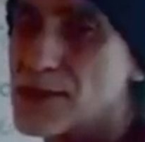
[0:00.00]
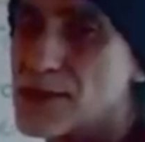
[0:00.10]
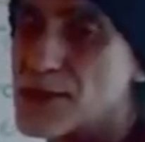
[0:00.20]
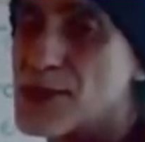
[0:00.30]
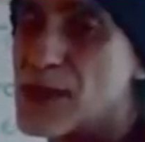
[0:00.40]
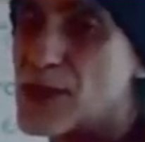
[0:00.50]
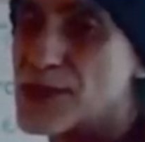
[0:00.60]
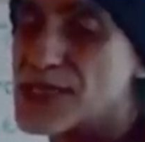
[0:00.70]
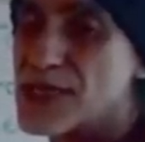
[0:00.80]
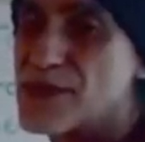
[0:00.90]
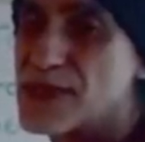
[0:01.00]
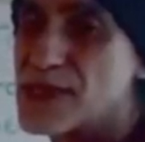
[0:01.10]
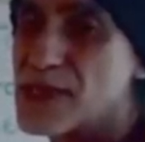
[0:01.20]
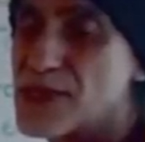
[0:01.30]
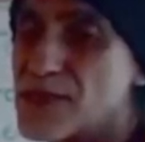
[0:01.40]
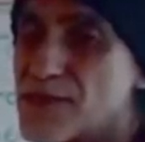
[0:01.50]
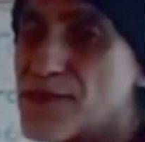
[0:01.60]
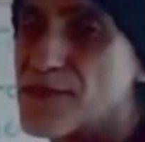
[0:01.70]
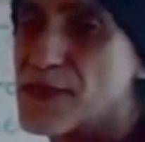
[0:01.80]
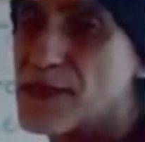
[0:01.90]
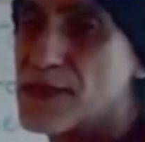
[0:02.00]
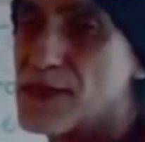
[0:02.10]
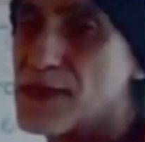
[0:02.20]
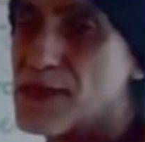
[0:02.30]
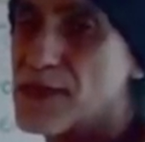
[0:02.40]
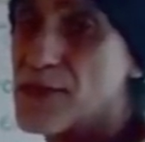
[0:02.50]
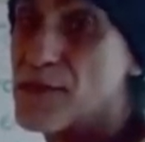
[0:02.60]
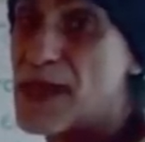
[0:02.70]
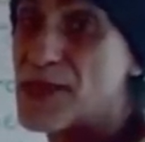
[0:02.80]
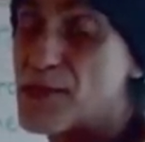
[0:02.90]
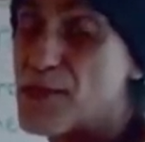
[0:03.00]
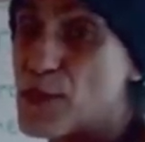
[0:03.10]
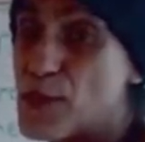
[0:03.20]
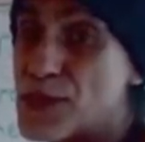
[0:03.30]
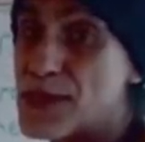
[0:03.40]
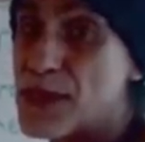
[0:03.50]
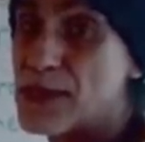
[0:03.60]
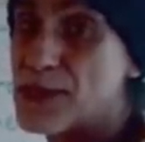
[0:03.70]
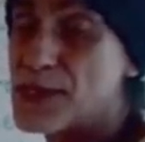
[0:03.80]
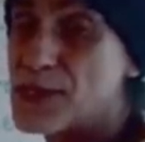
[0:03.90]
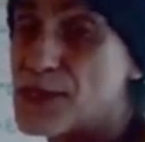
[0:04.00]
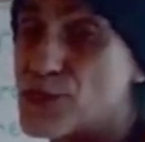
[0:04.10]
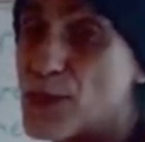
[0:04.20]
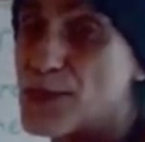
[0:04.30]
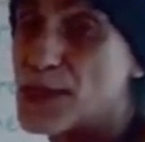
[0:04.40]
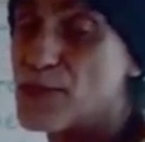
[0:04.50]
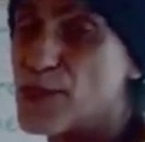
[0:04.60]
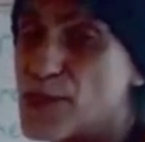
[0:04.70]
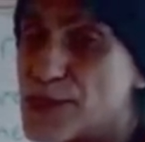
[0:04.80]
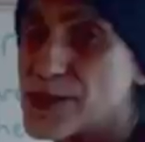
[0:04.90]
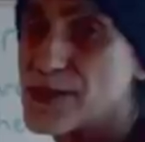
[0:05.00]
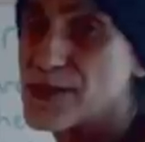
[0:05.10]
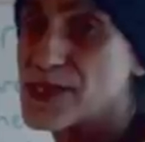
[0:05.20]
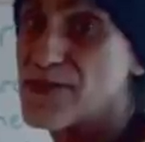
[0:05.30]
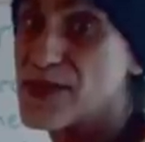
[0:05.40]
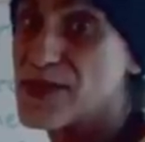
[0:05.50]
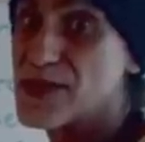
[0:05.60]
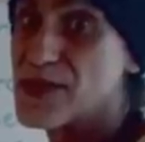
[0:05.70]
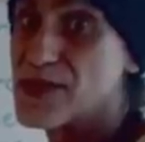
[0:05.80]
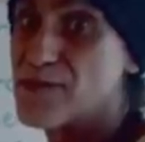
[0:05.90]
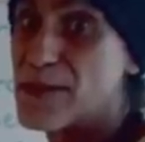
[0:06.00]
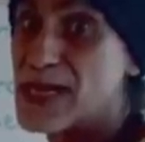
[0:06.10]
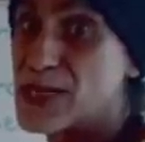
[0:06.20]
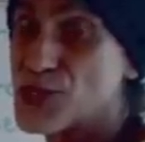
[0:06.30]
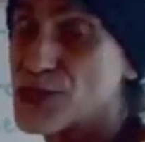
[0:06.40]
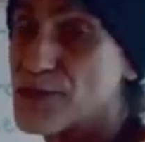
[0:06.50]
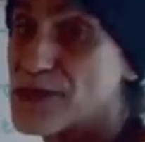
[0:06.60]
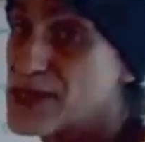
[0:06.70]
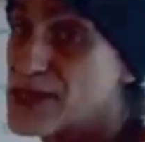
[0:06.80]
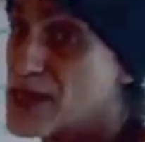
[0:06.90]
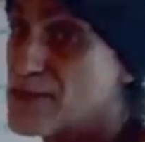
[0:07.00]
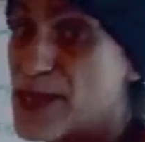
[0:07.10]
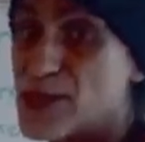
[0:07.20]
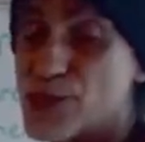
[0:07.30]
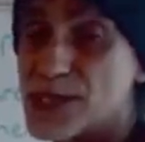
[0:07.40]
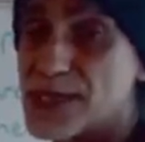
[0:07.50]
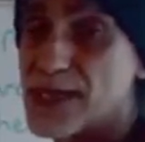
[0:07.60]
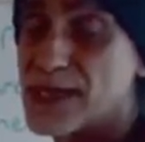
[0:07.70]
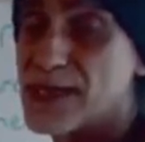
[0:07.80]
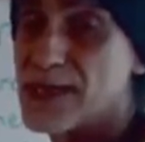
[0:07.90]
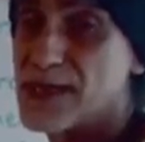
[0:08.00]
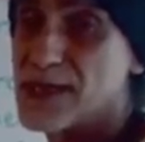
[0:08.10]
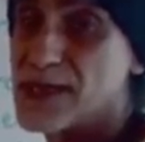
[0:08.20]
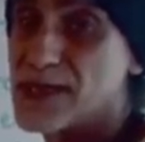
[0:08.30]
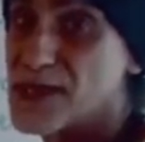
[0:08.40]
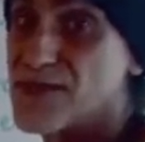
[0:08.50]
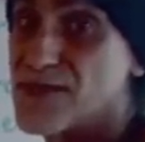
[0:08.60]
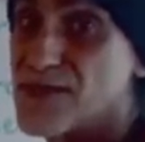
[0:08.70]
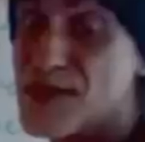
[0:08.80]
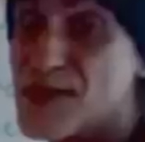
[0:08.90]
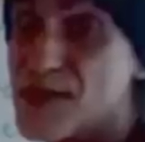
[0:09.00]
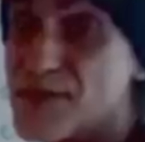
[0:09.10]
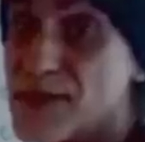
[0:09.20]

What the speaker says: turn up on the 17th of the month before the tropical points. 17th of March, St. Patrick's Day. 17th